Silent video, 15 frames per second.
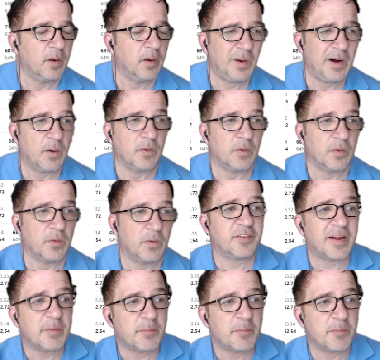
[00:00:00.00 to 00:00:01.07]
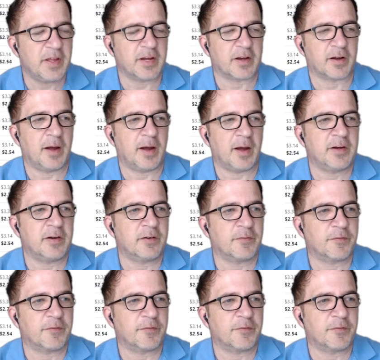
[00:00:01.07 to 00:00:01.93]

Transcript: Wow, it's the same thing. I mean,